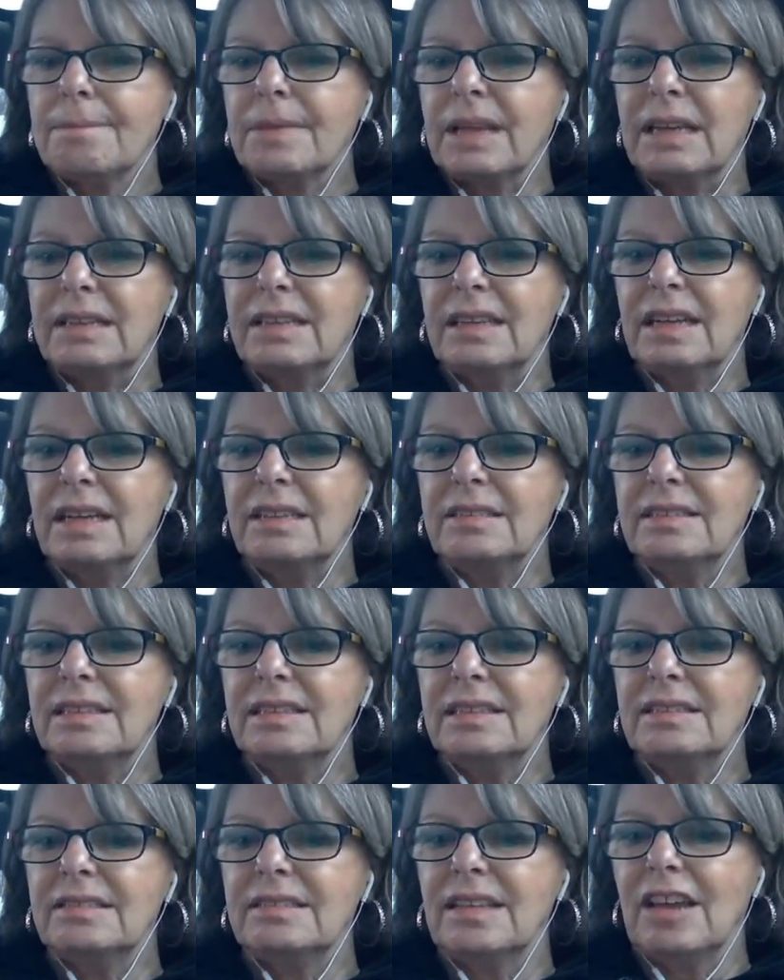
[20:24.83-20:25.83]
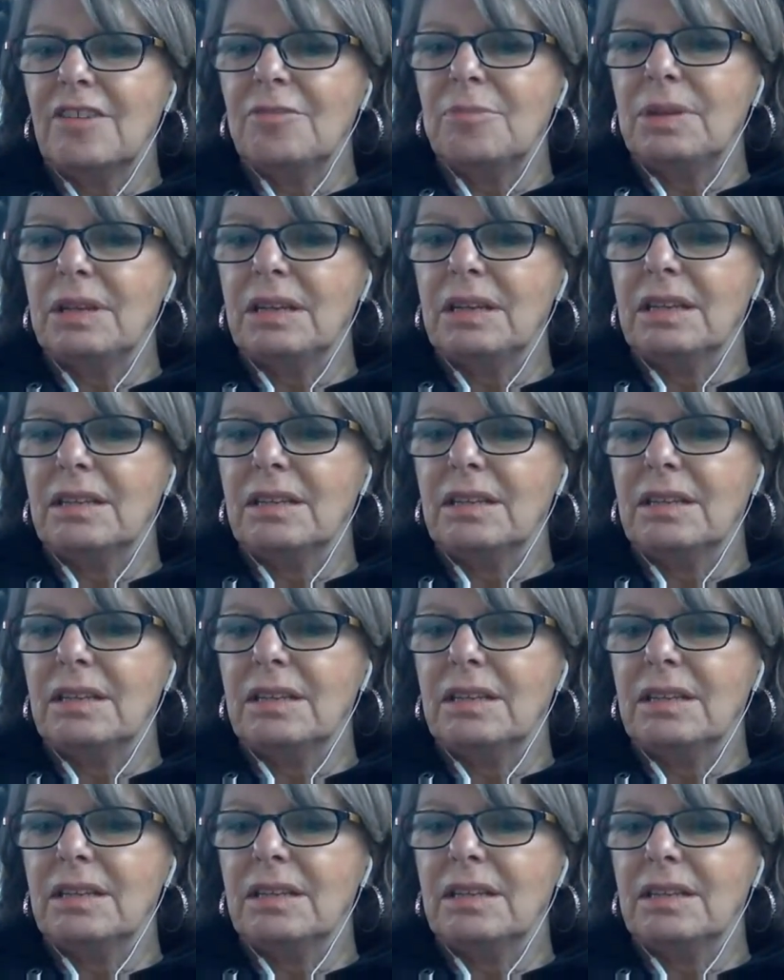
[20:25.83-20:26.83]
Adele says, I've been in
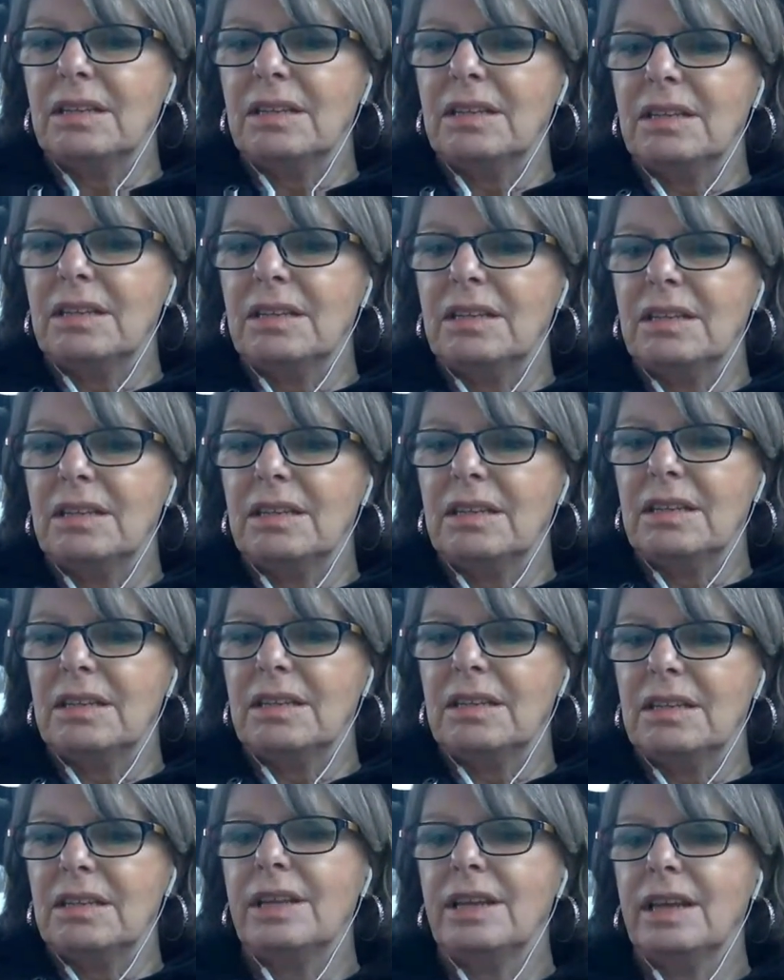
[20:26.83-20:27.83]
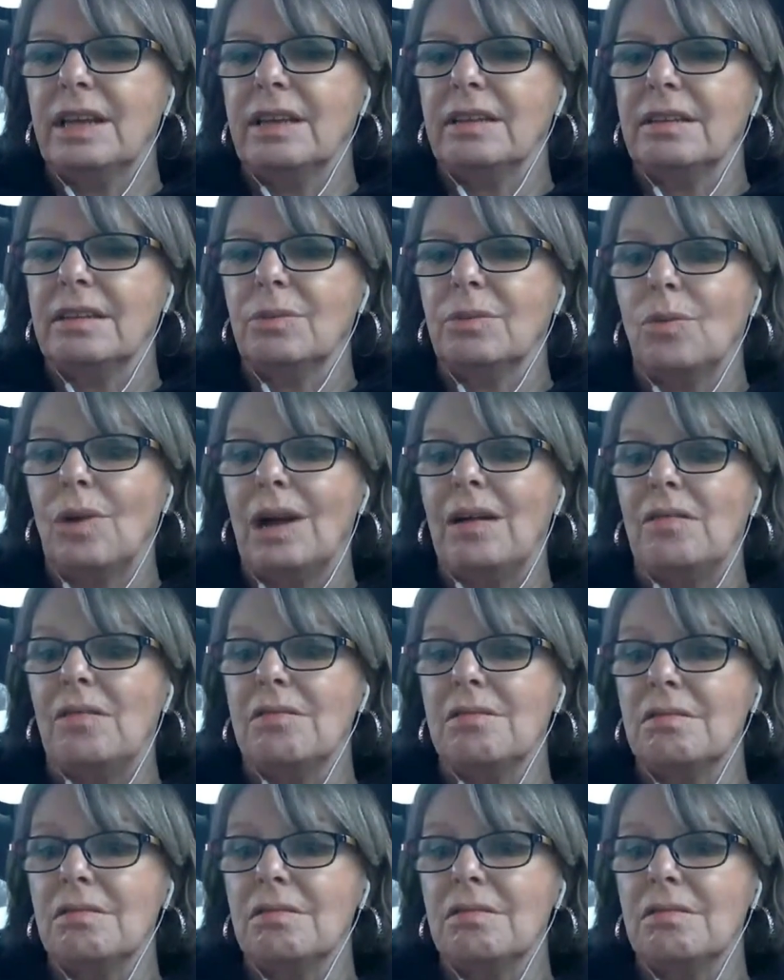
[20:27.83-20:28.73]
all of the lower 48. Wow.